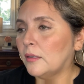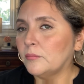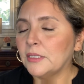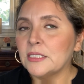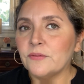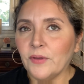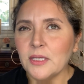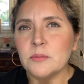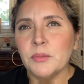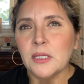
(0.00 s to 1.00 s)
his
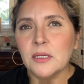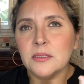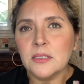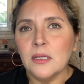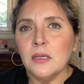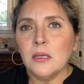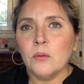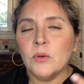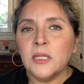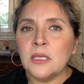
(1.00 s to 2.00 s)
face, because
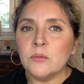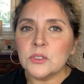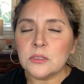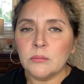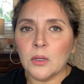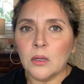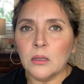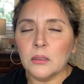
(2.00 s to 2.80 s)
when he was small,